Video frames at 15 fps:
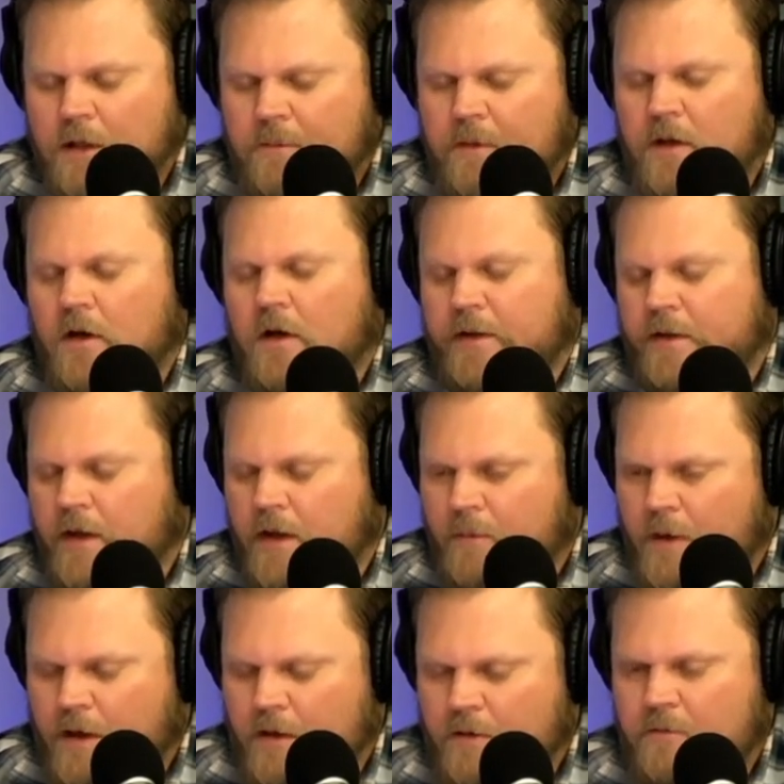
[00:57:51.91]
I'm like, all right, think
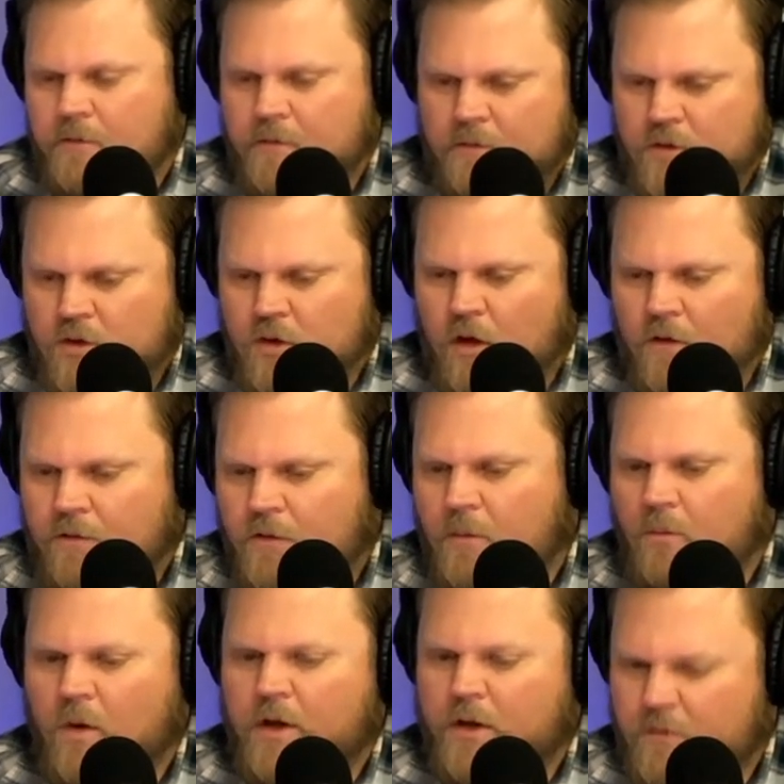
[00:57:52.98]
about draw
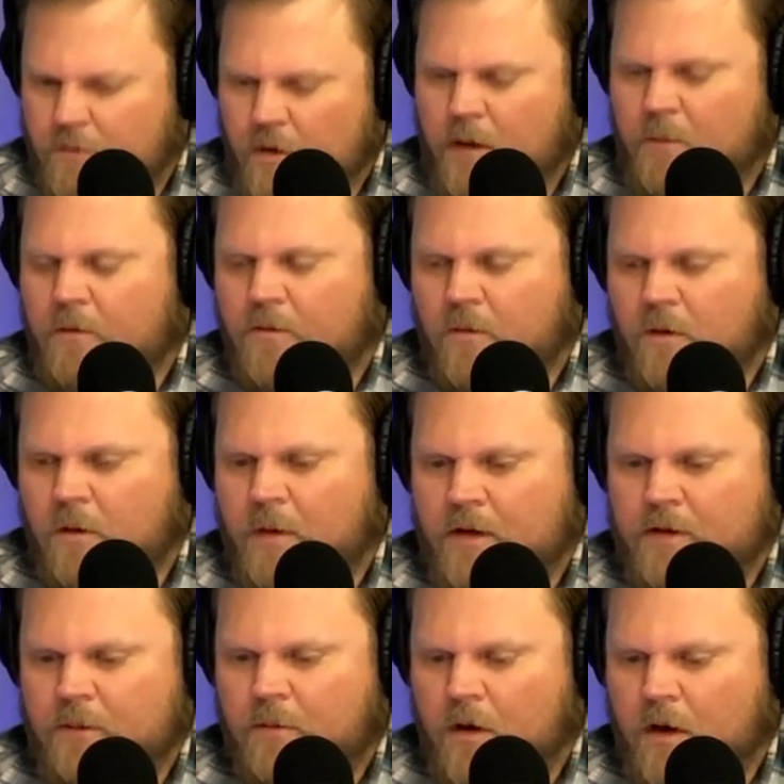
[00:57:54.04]
from what you've read before about
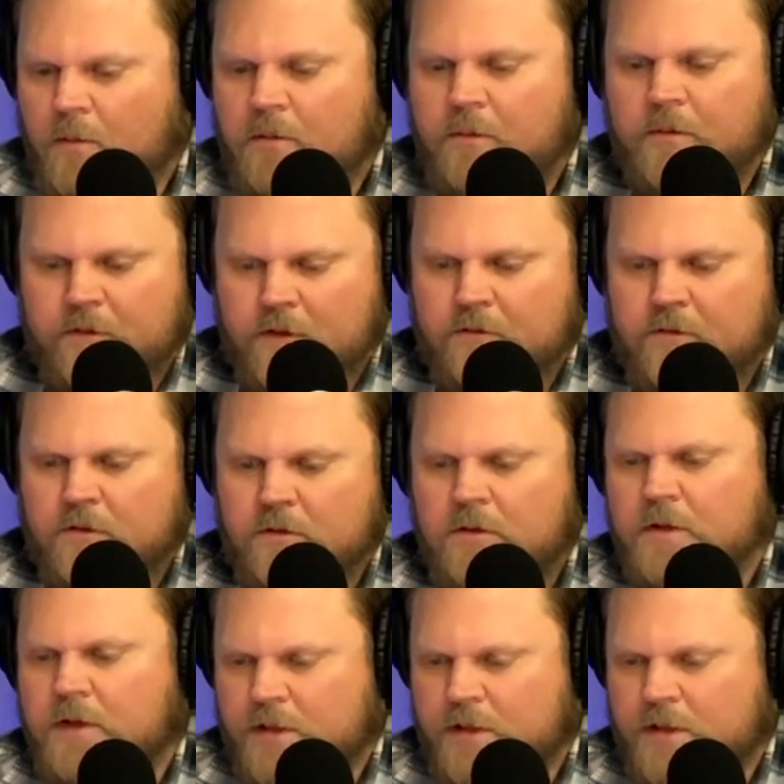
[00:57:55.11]
the problem of evil